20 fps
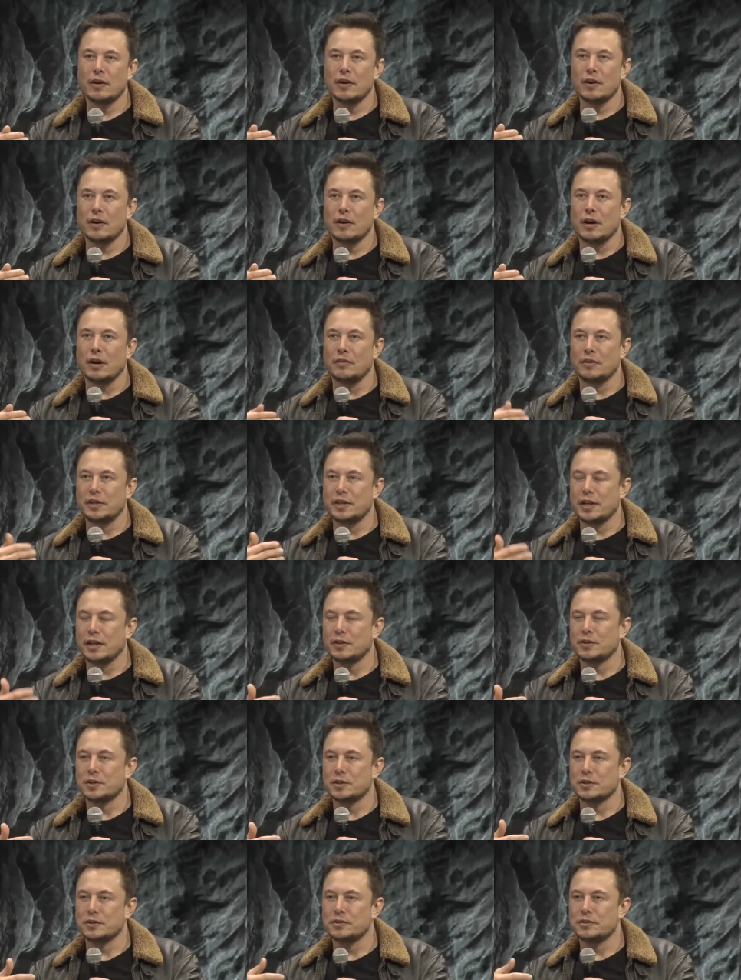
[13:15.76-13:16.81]
of
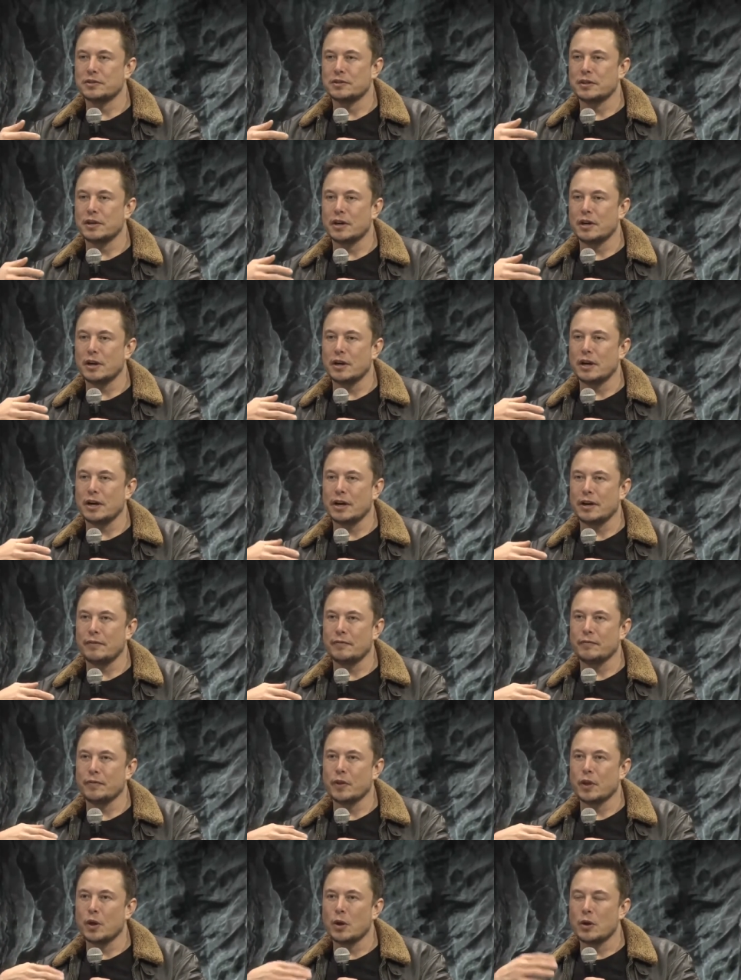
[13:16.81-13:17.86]
intelligence. Um,
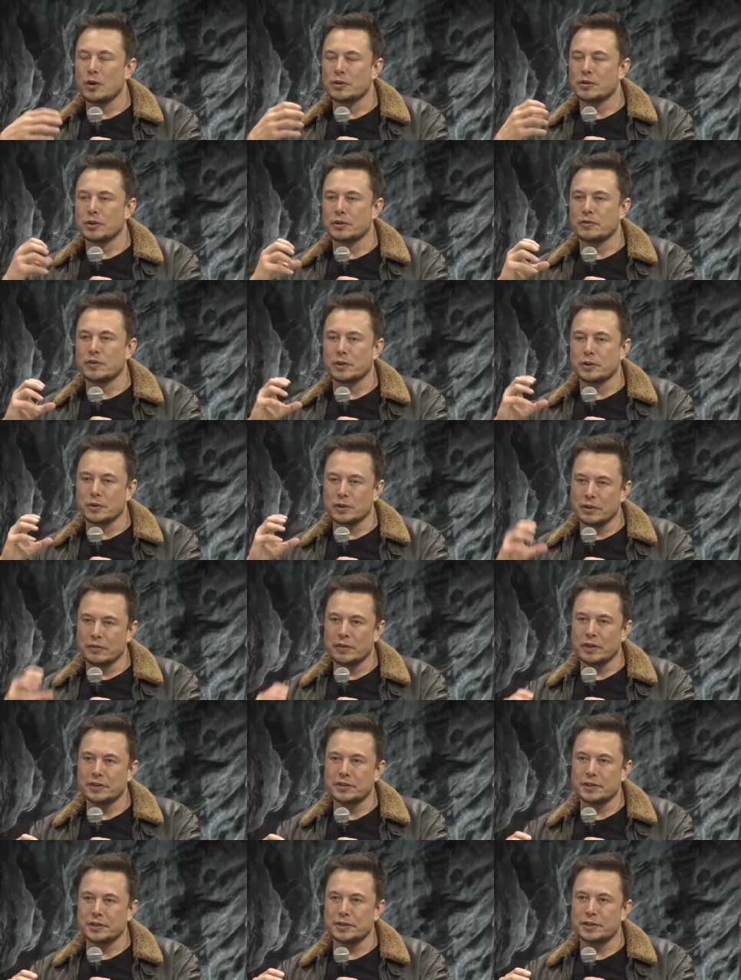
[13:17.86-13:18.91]
so you've got your limbic
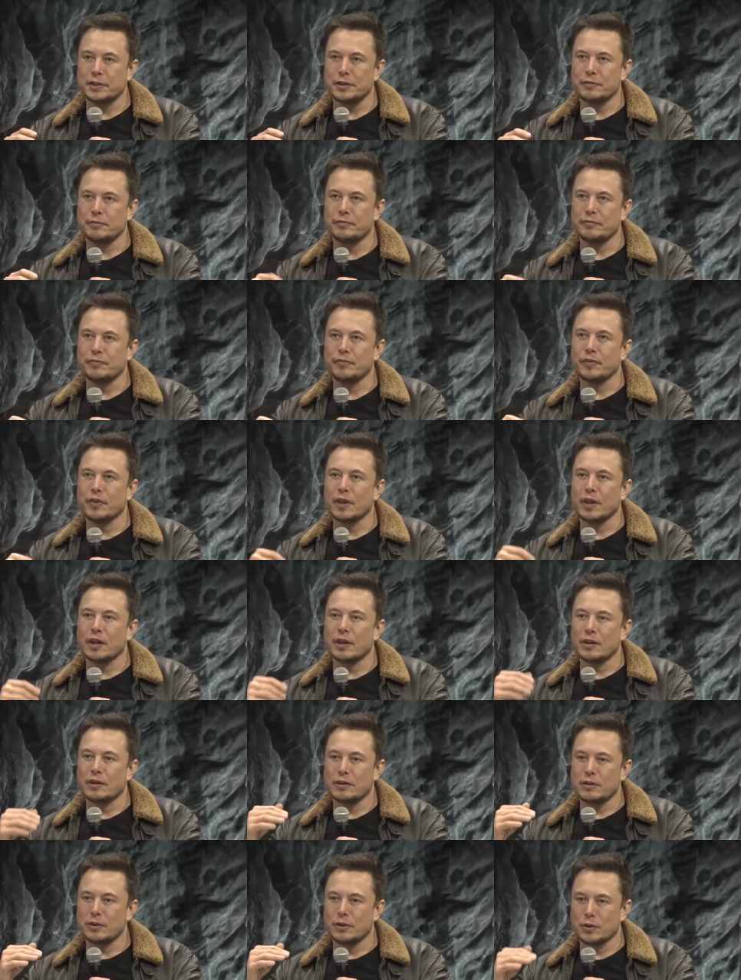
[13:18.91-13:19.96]
system,
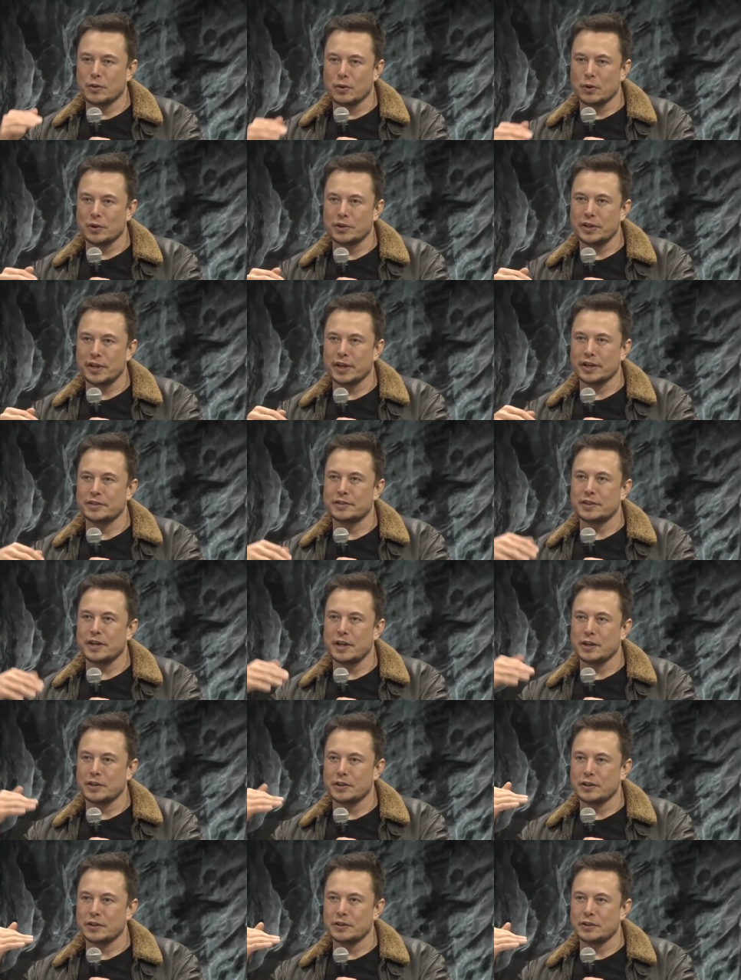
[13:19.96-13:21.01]
your cortex,
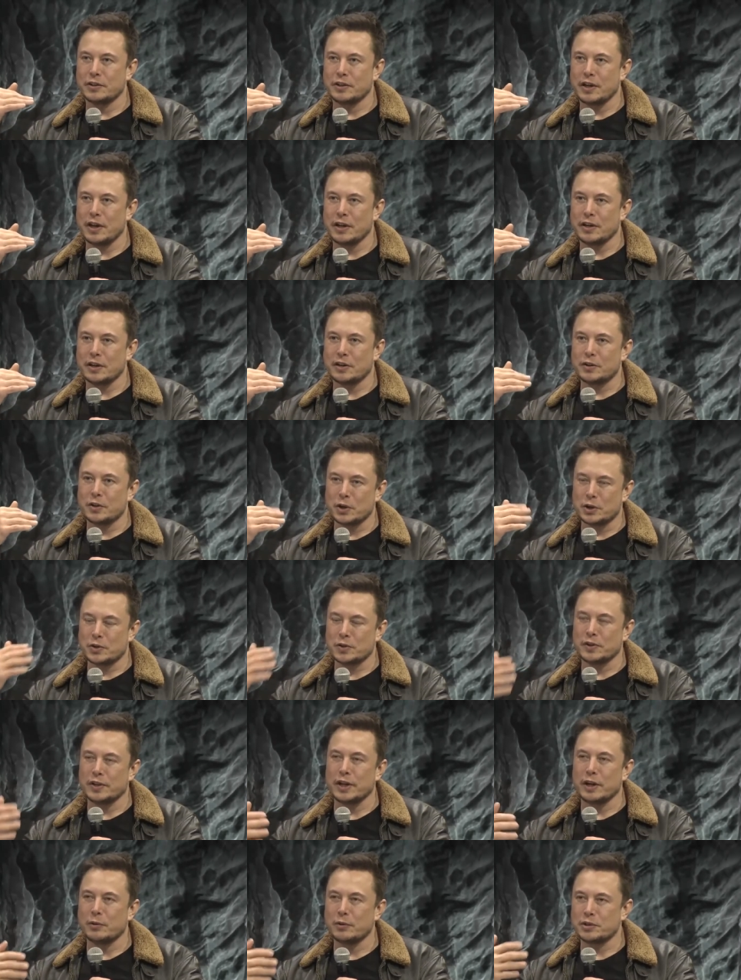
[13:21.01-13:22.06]
and, and the tertiary
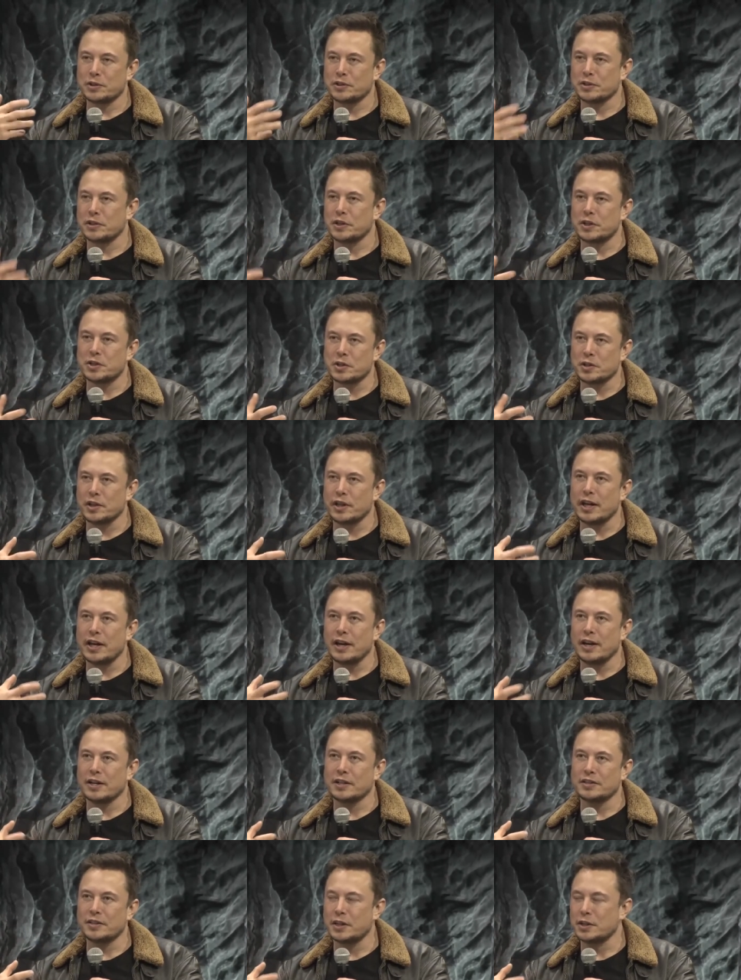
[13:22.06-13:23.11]
layer, which is the digital AI
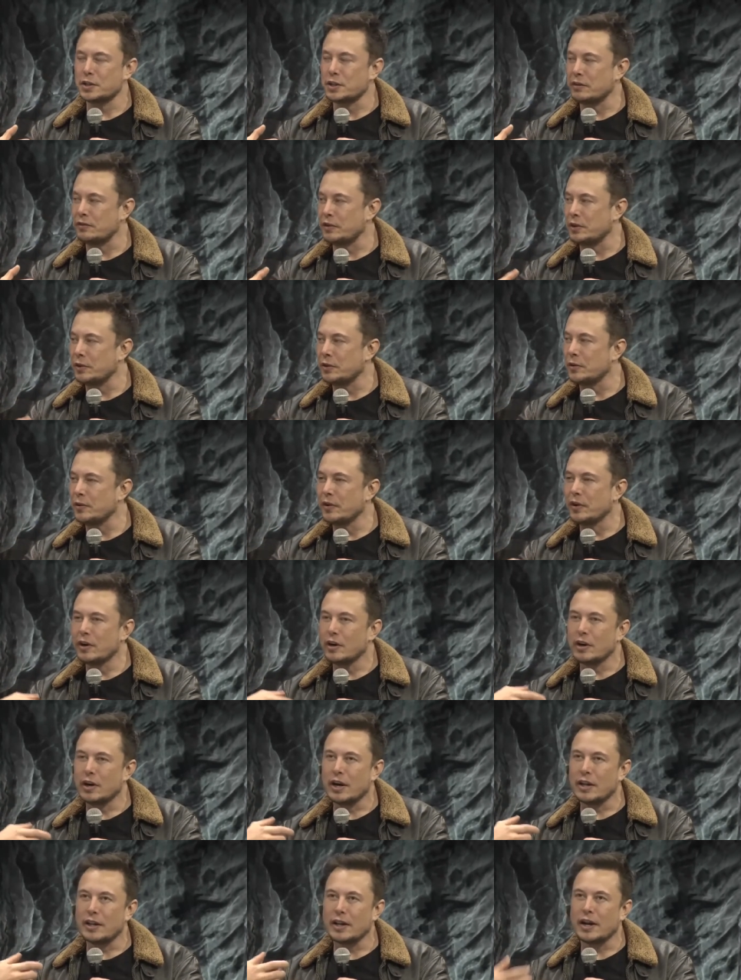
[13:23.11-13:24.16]
extension of you.
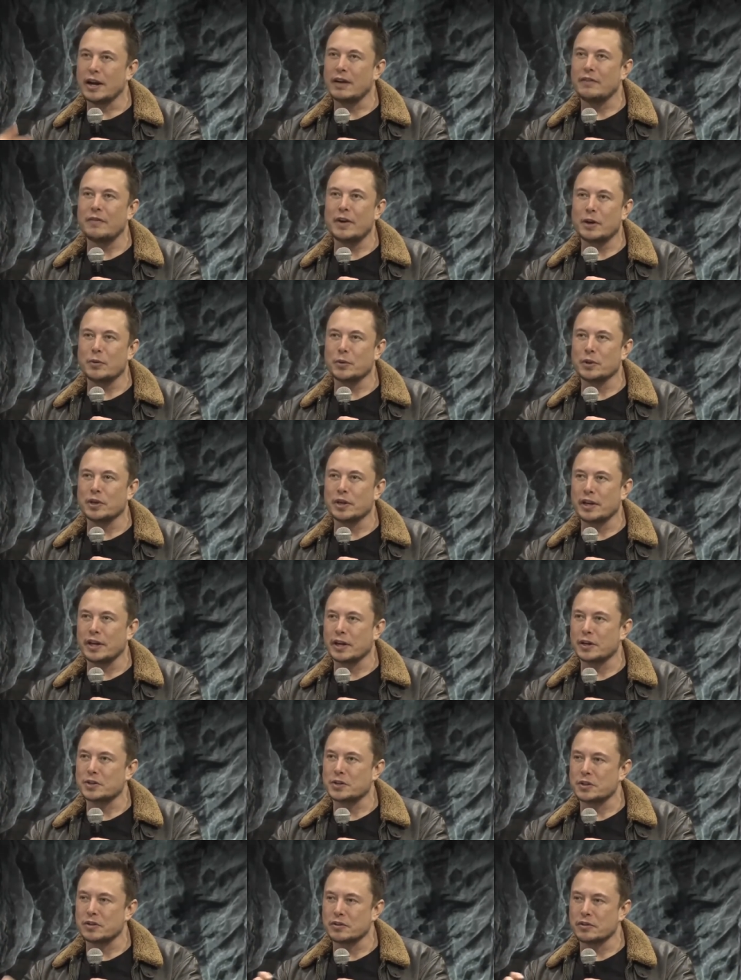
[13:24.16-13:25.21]
And that high bandwidth
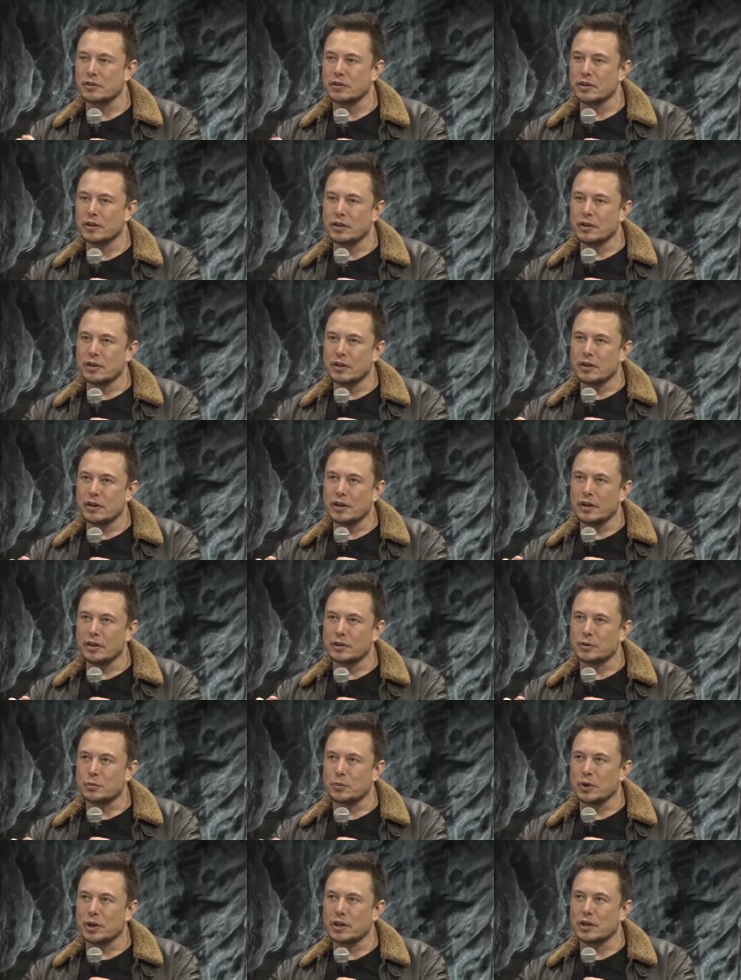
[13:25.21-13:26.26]
connection is
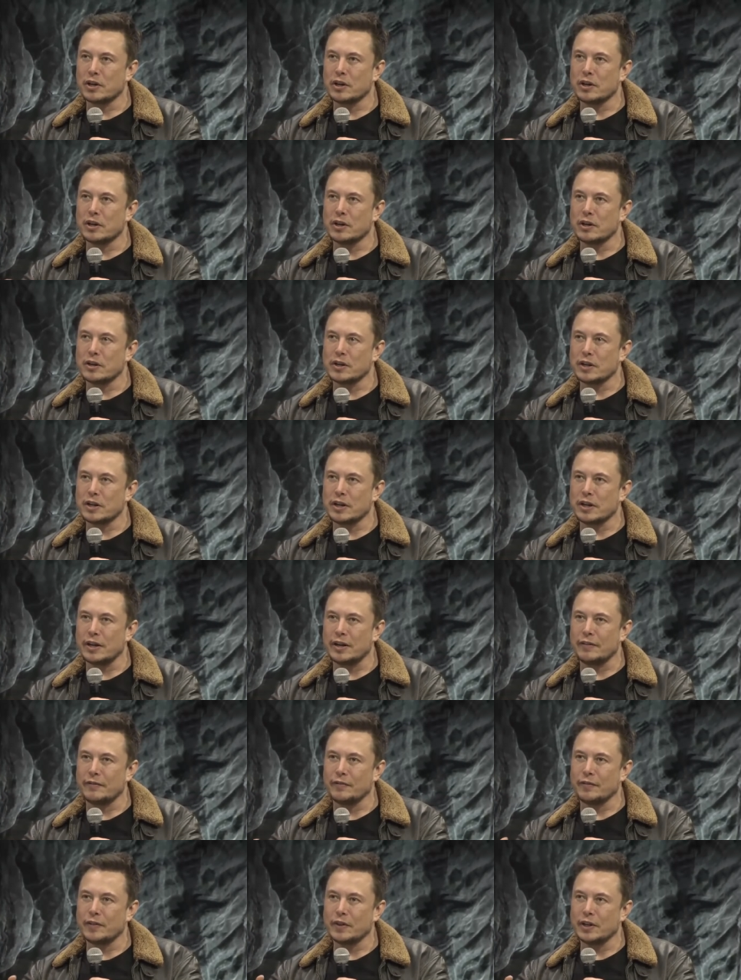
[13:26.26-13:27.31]
what
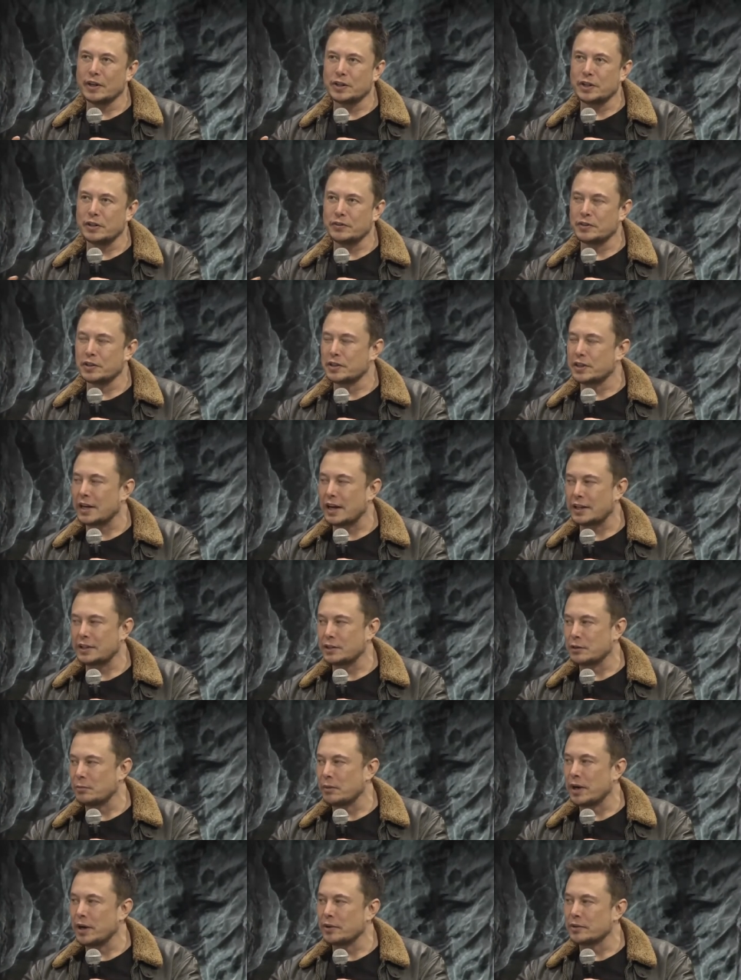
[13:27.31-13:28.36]
um, achieves a tight
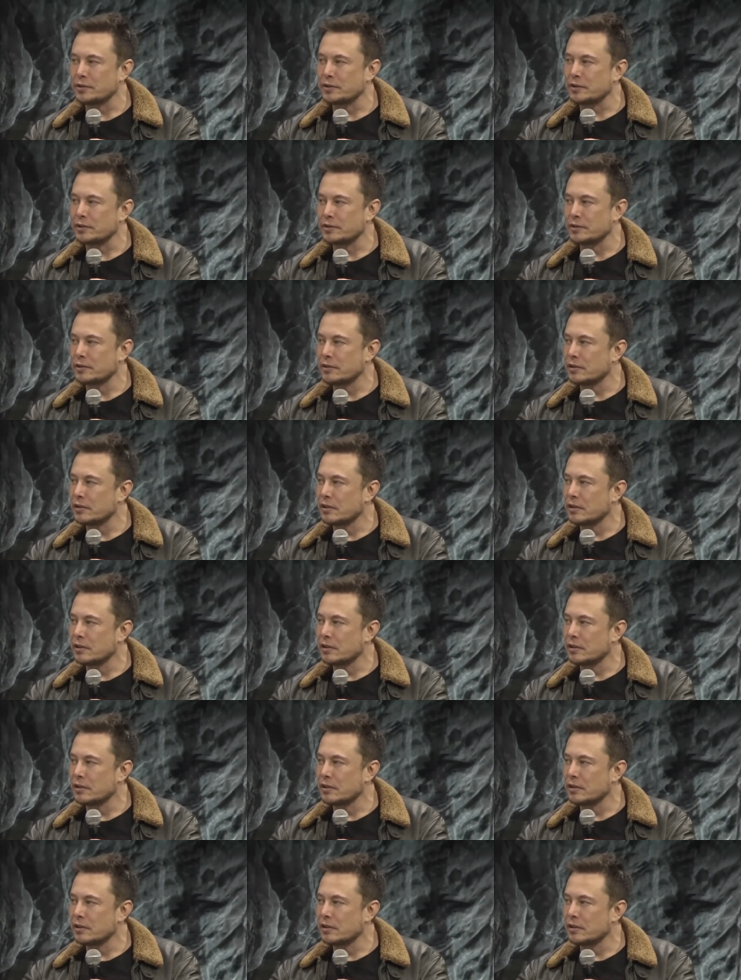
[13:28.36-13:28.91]
symbiosis.